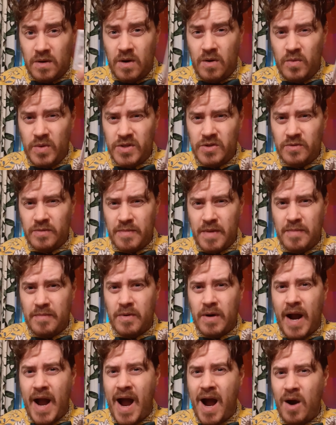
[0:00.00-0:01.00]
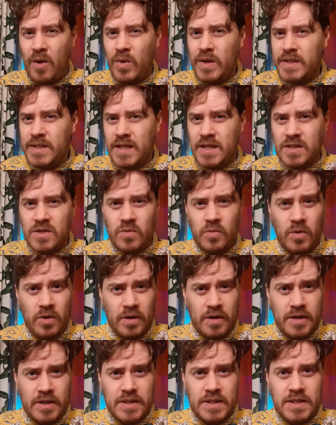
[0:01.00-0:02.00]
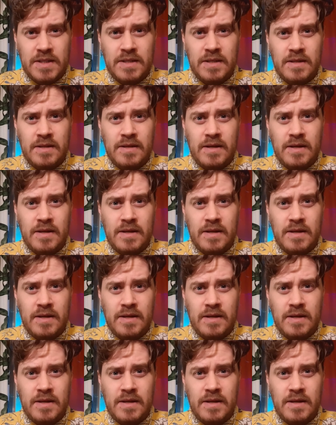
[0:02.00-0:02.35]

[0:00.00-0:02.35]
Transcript: always remember how a test works